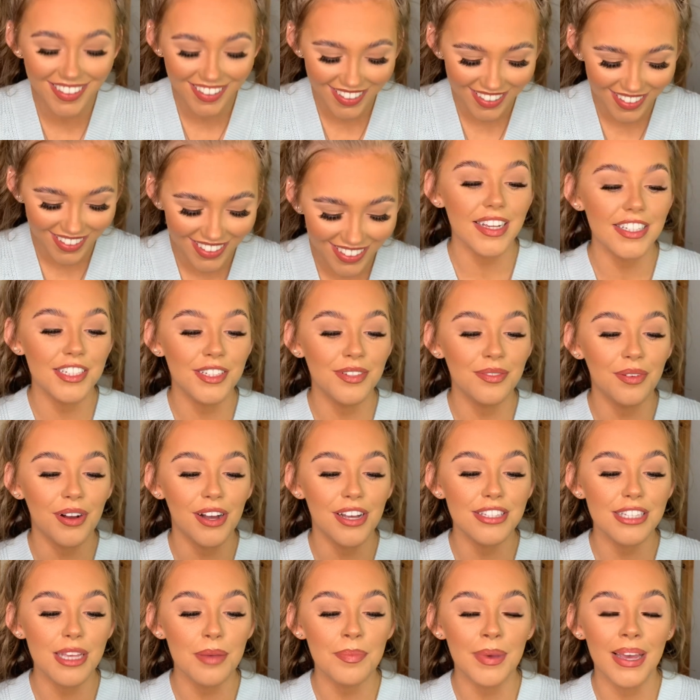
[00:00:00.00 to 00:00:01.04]
Question
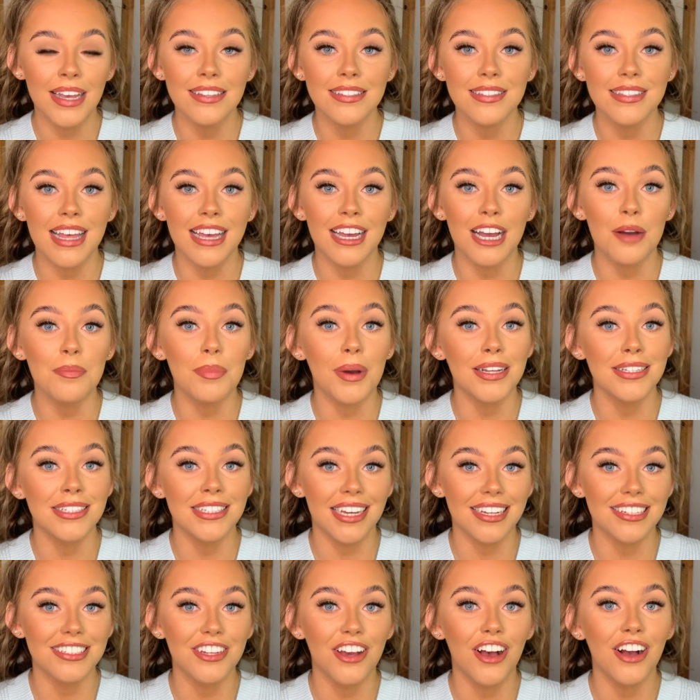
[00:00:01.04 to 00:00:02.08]
was, best thing about
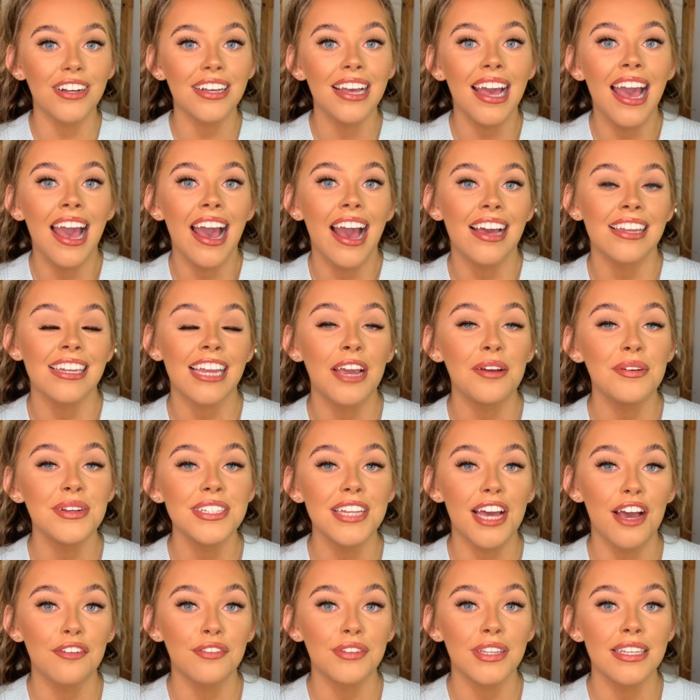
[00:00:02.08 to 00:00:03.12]
TikTok? And I would
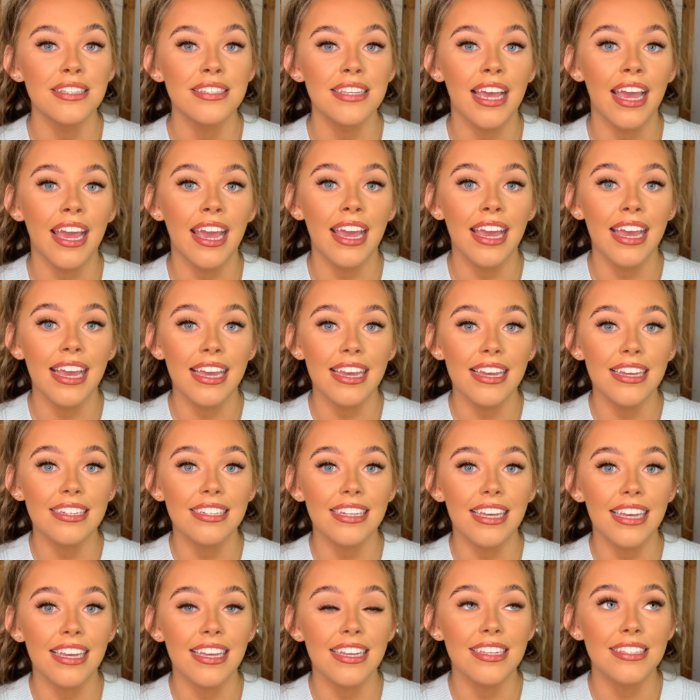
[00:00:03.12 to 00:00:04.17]
definitely say it
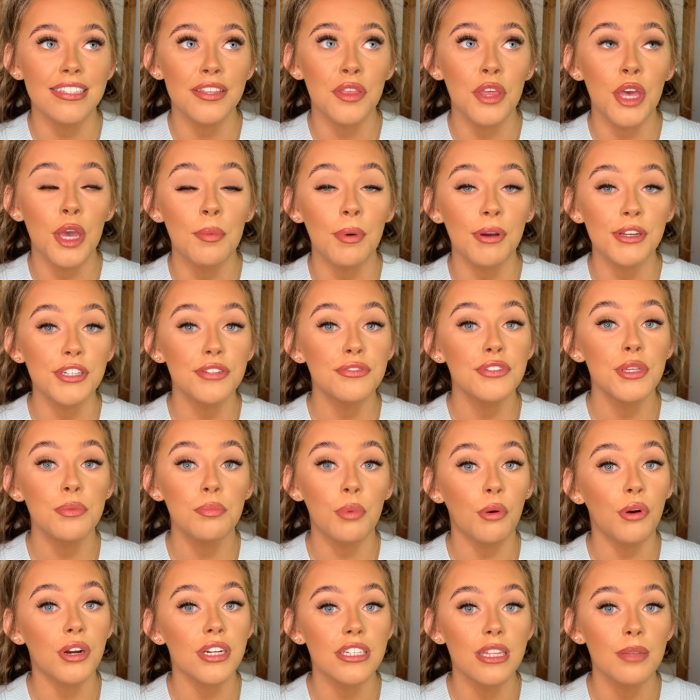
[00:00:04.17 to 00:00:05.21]
is the amount of
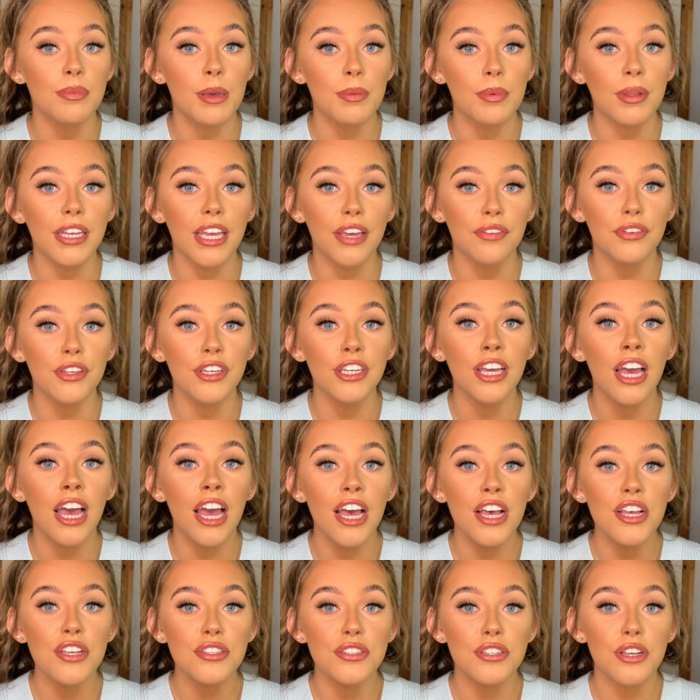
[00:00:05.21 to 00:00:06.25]
support that people give you.
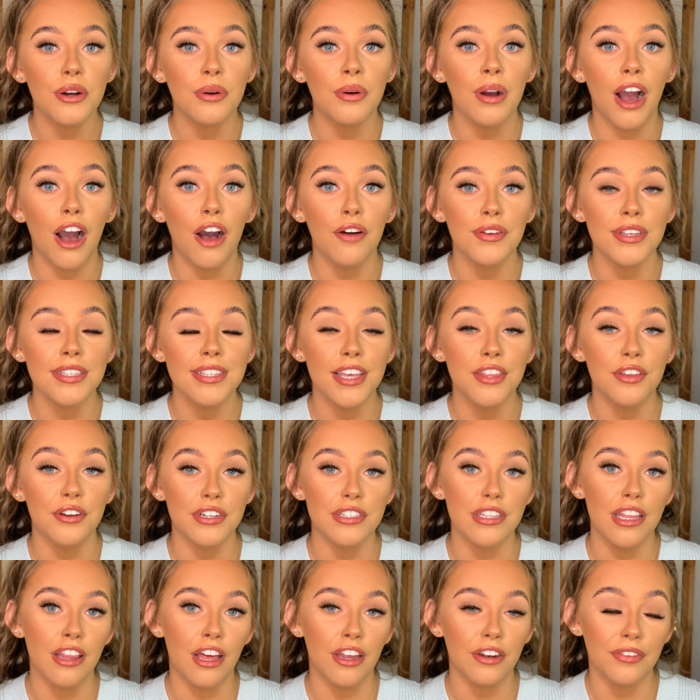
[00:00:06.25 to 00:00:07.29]
So obviously there's
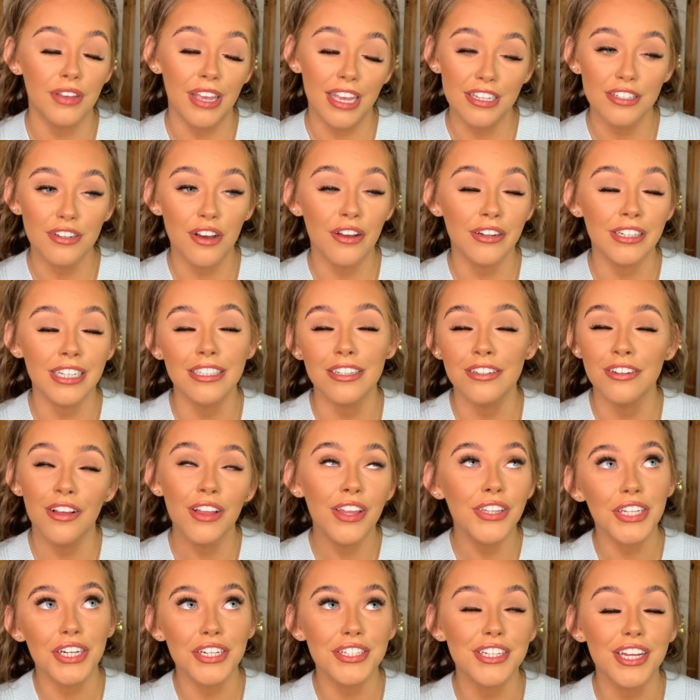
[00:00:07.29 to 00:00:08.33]
a lot of hate on it and all
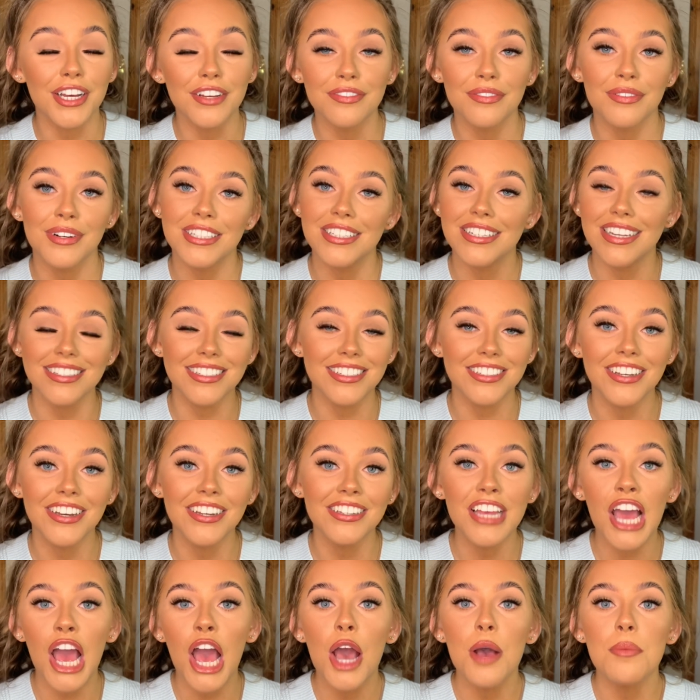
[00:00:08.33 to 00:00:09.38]
other stuff, which isn't good,
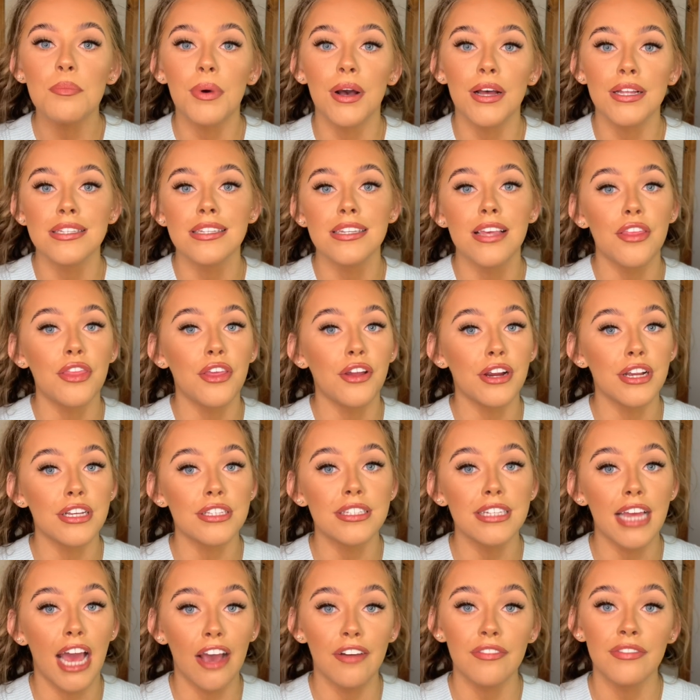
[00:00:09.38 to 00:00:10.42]
but there is
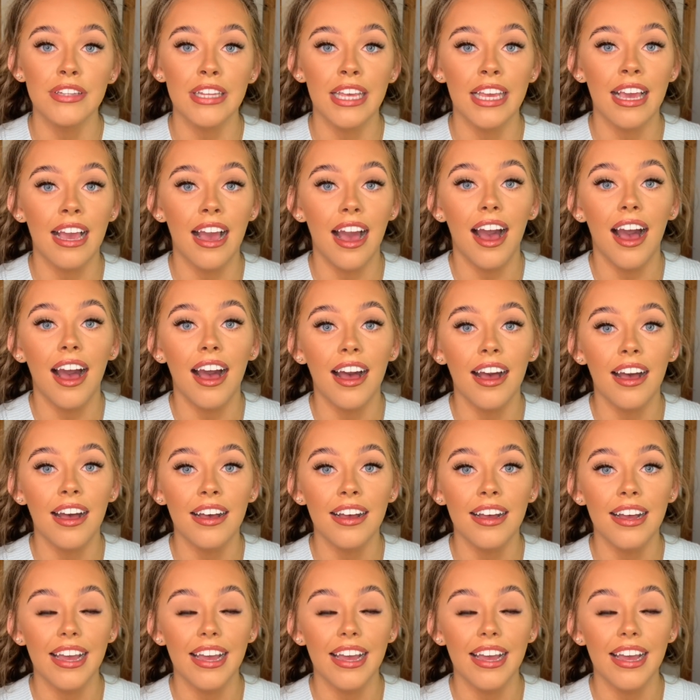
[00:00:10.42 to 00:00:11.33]
definitely a